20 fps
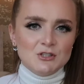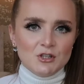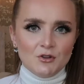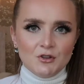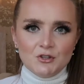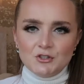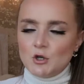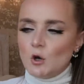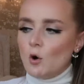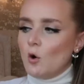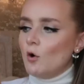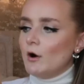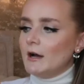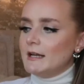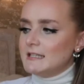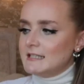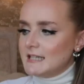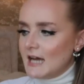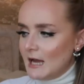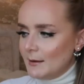on the toe
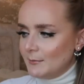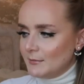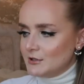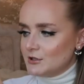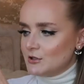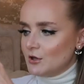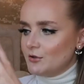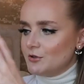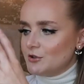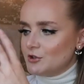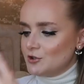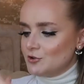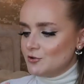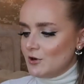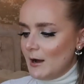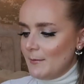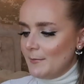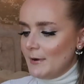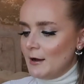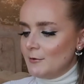and diamonds on the strap,